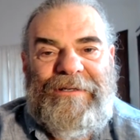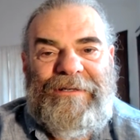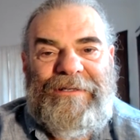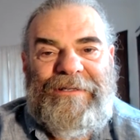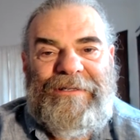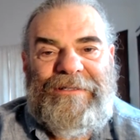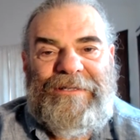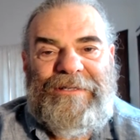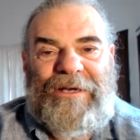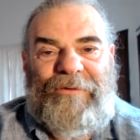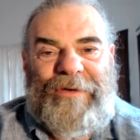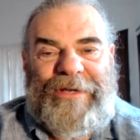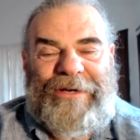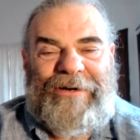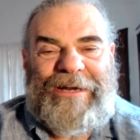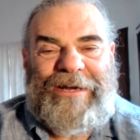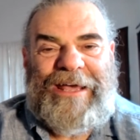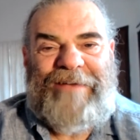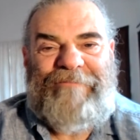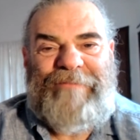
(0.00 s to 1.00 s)
So we
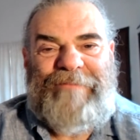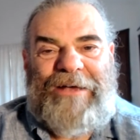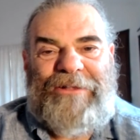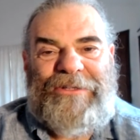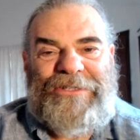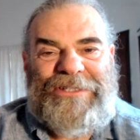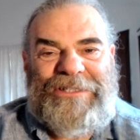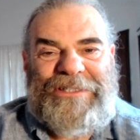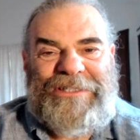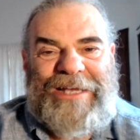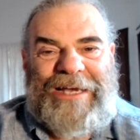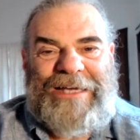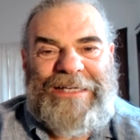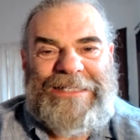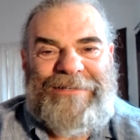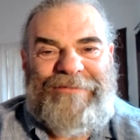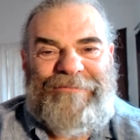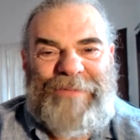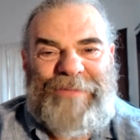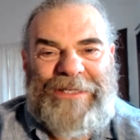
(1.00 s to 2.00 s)
don't have mouths the
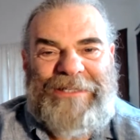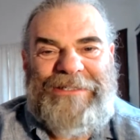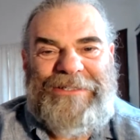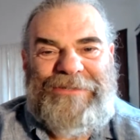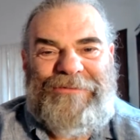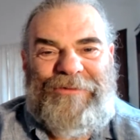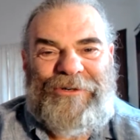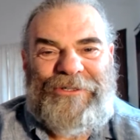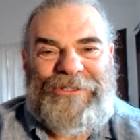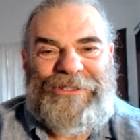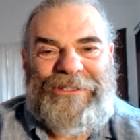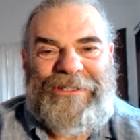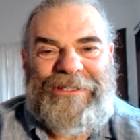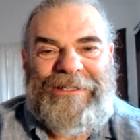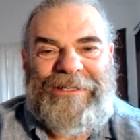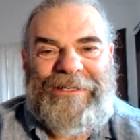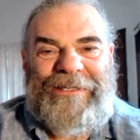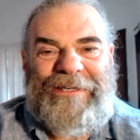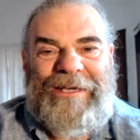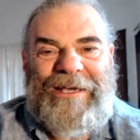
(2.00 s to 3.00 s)
size of peas,
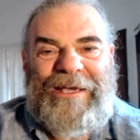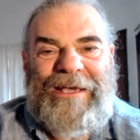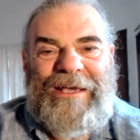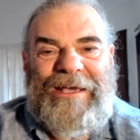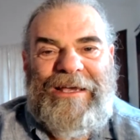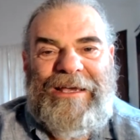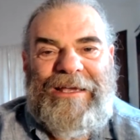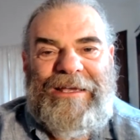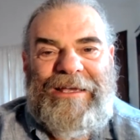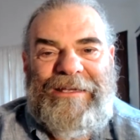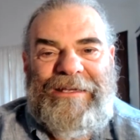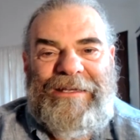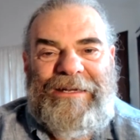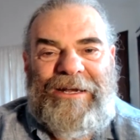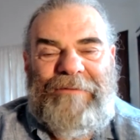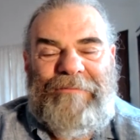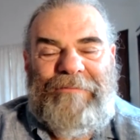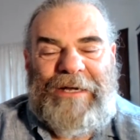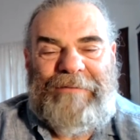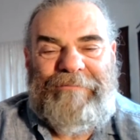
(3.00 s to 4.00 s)
fortunately, you
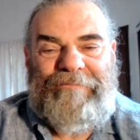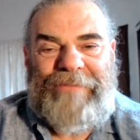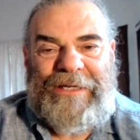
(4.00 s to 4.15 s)
know, but